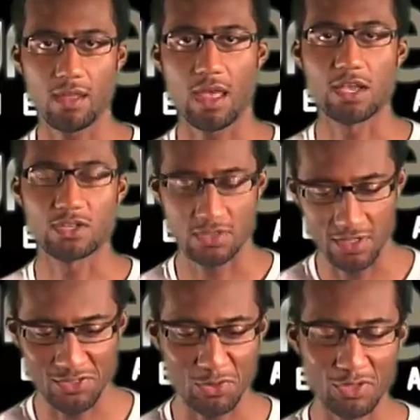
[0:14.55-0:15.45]
actually,
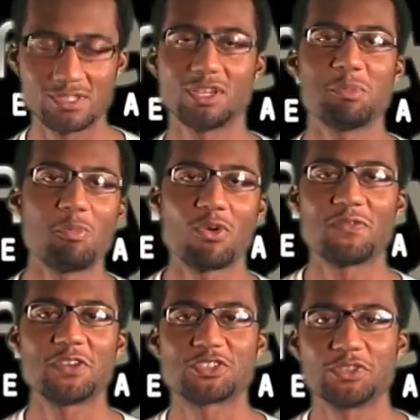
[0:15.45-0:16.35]
so it looks a little bit more
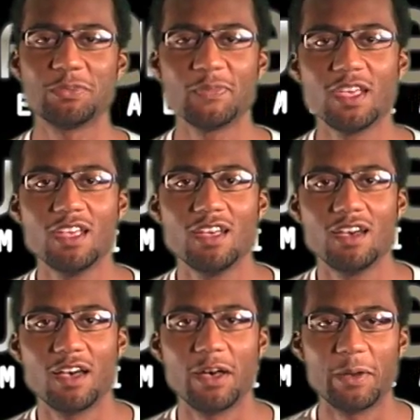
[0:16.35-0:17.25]
official.
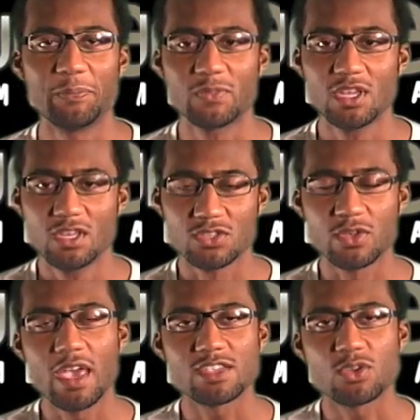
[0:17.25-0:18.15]
So
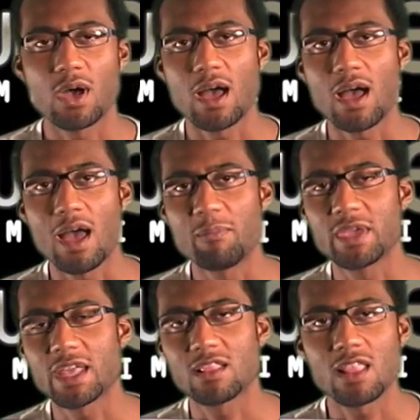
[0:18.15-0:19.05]
I've
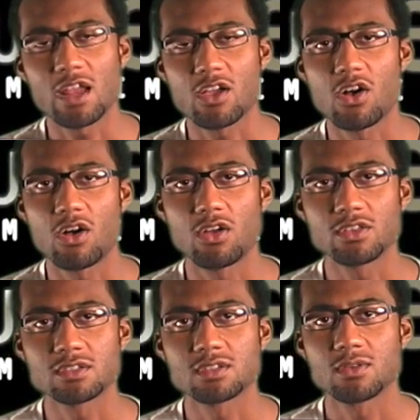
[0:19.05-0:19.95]
been getting a lot of
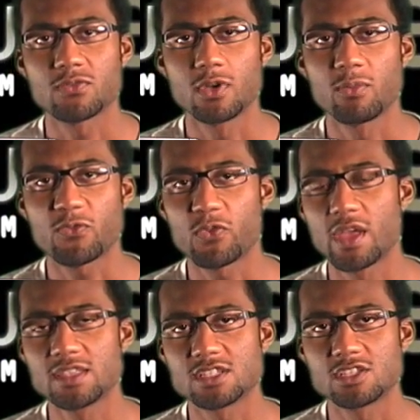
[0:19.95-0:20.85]
calls from
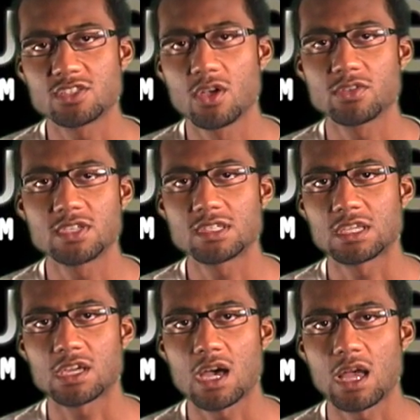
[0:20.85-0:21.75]
friends and associates
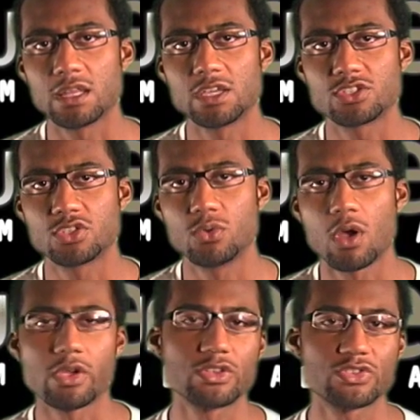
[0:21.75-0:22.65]
and colleagues who
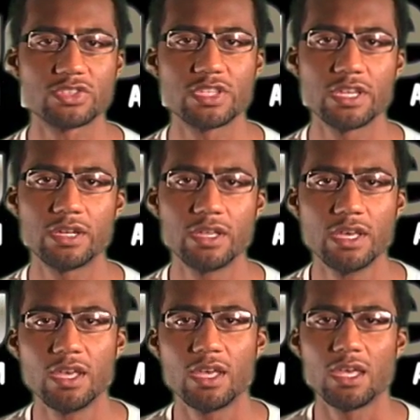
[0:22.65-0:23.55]
are interested
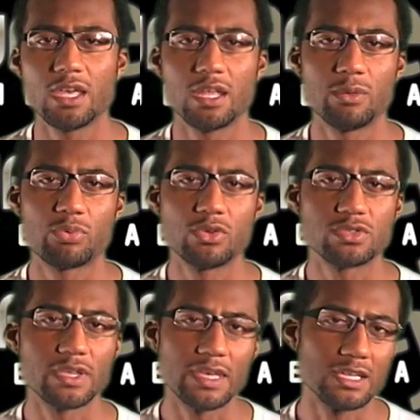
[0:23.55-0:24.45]
in
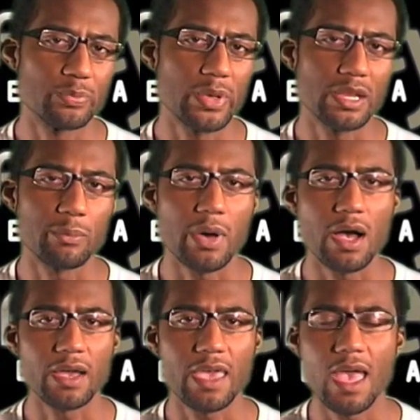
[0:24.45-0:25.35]
producing independent
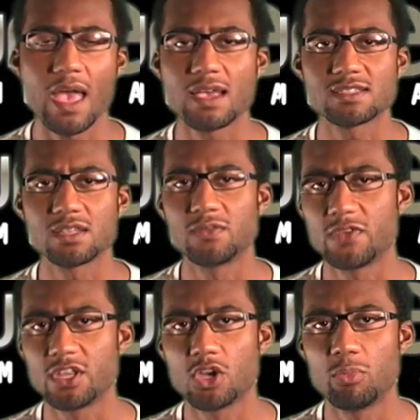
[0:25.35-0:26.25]
podcasts and
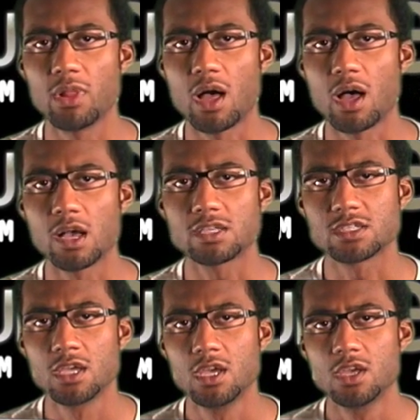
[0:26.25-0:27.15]
video
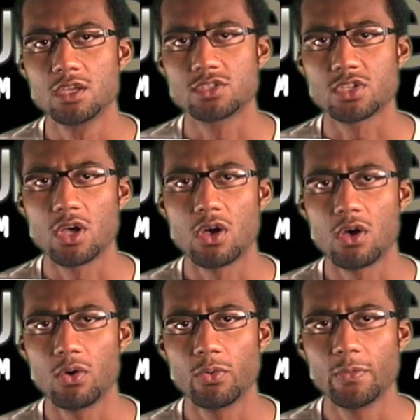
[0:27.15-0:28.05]
blogs.
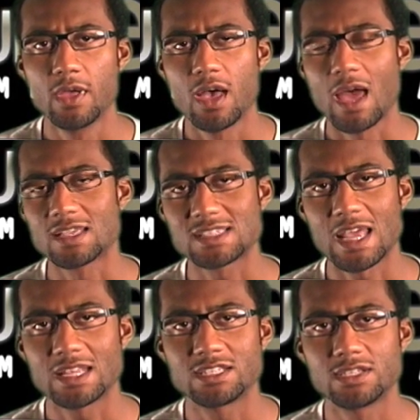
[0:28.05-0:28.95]
So I
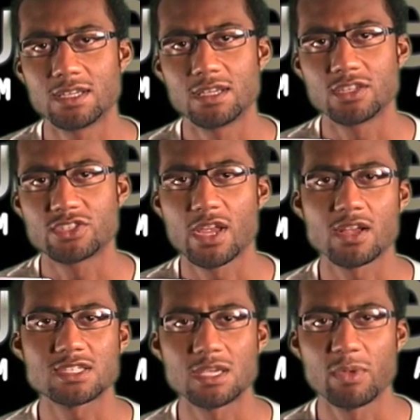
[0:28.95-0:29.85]
decided to
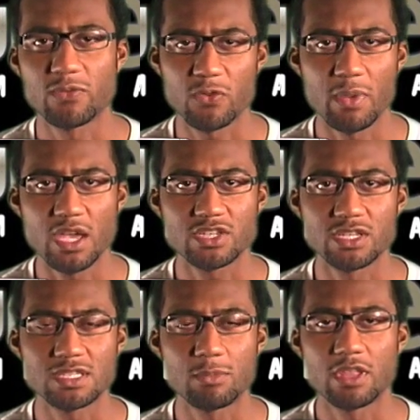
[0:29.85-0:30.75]
share some information
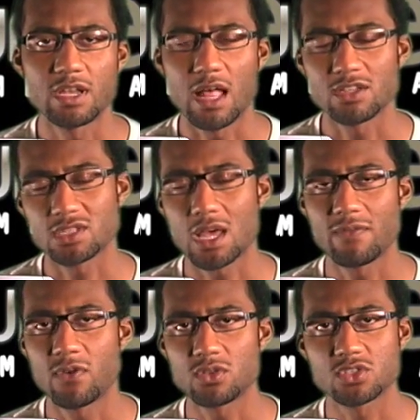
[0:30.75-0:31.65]
and some of the knowledge. A lot
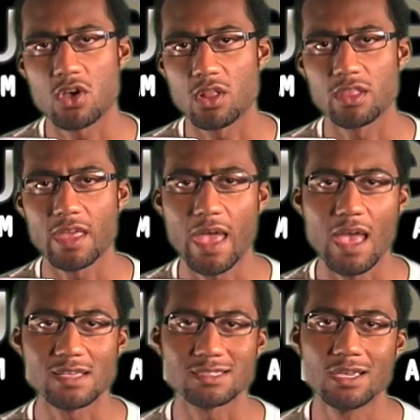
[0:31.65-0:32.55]
of folks call and they
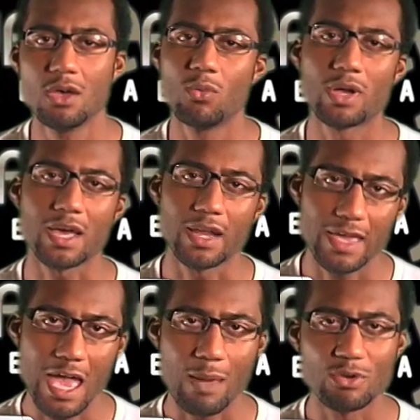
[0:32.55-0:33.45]
ask what kind of
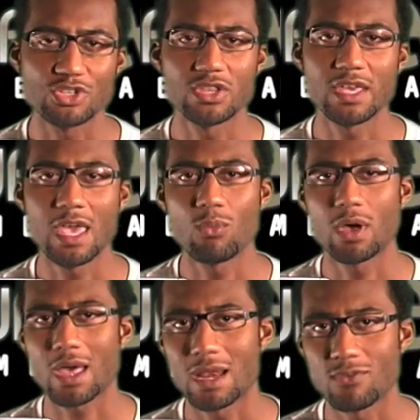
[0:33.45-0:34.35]
cameras should they get,
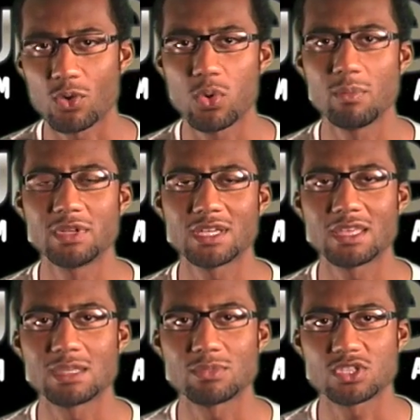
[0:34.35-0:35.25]
what kind of equipment to
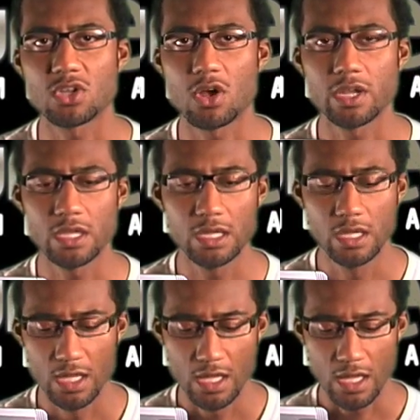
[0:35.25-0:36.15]
get them started.
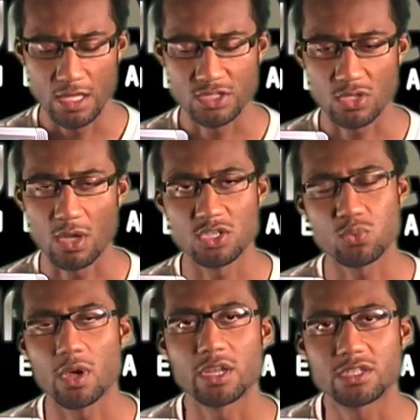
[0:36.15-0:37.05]
And so I
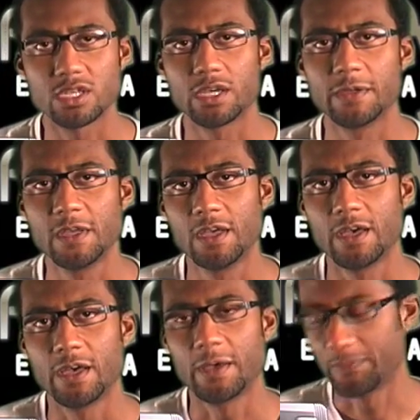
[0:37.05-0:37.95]
just wanted
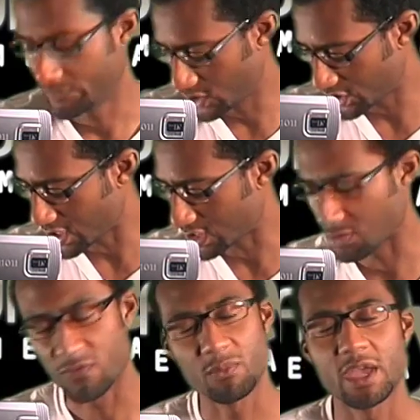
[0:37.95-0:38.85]
to just share
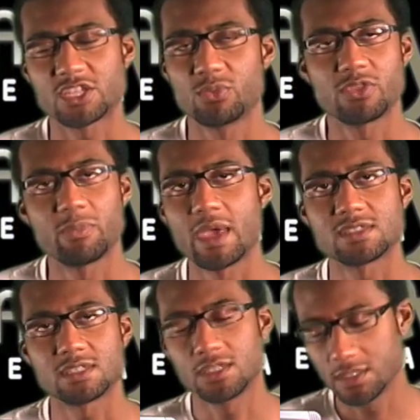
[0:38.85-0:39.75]
some information with you
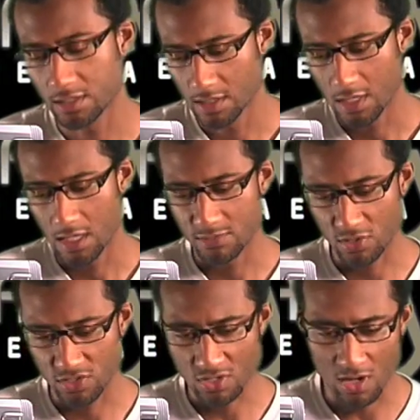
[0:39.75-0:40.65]
basically.
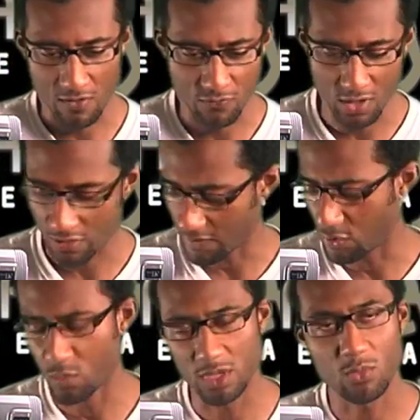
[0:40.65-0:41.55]
So to start off with, if
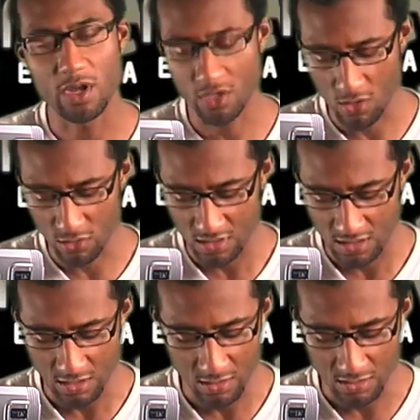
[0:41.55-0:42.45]
you really want to go
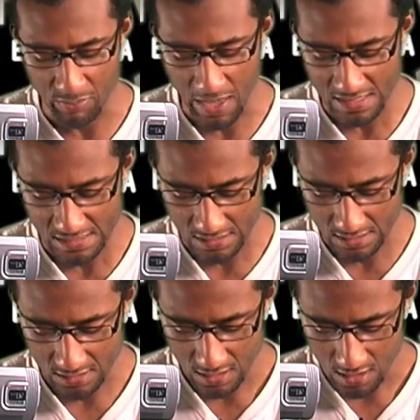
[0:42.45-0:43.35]
to the
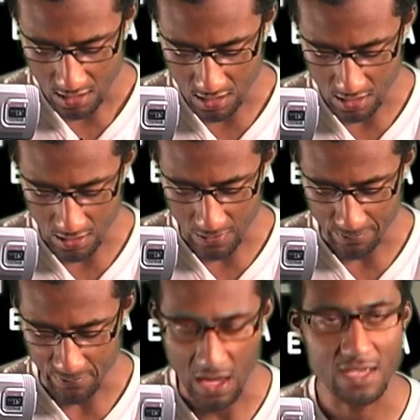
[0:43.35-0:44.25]
basics,
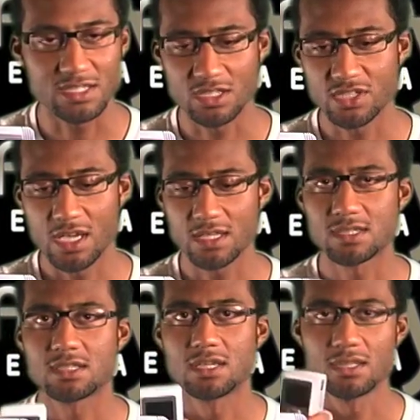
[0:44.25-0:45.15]
I
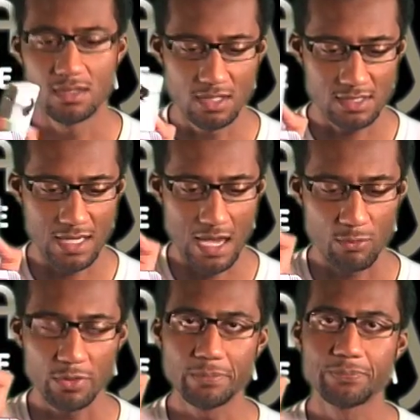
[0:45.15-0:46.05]
suggest this
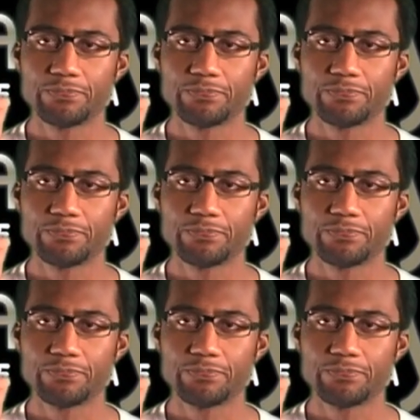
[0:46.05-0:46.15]
camera.